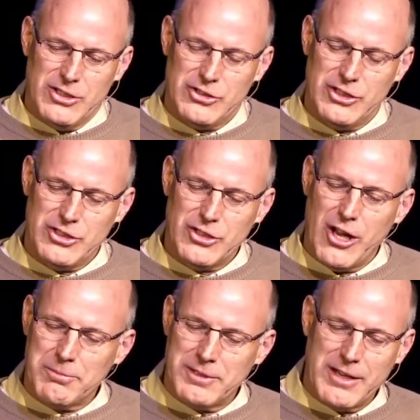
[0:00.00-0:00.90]
she
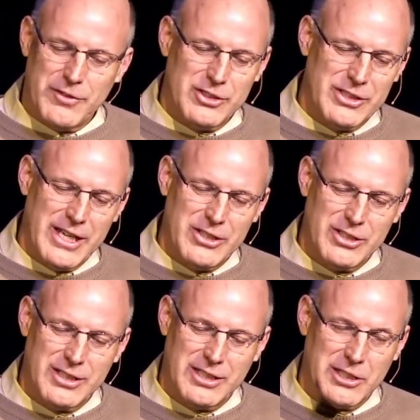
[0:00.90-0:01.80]
stopped at every
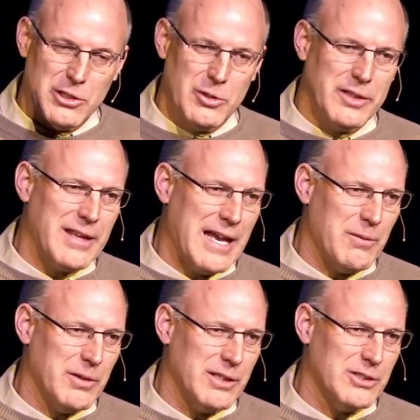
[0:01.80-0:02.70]
station, including
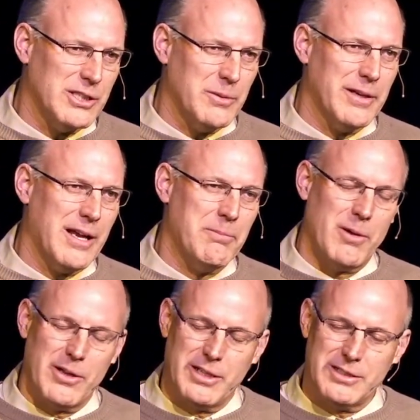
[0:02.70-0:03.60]
that one, and she went
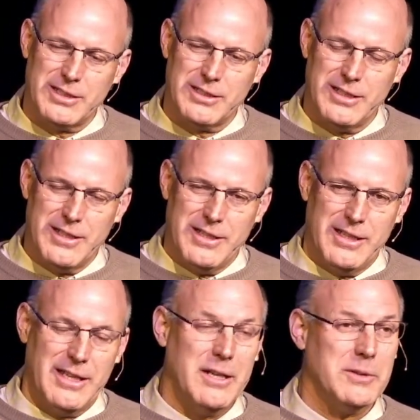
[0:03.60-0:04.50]
up on it, and
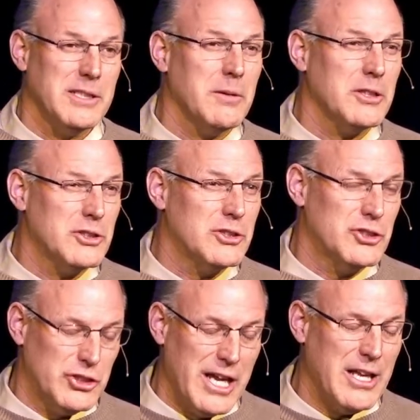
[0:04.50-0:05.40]
it was a little
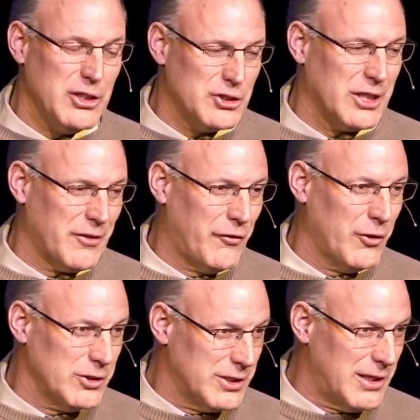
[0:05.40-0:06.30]
challenging at
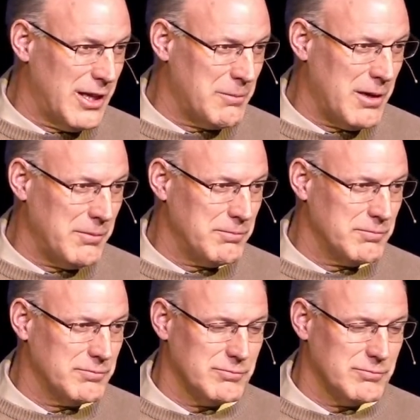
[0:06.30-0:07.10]
first to climb up.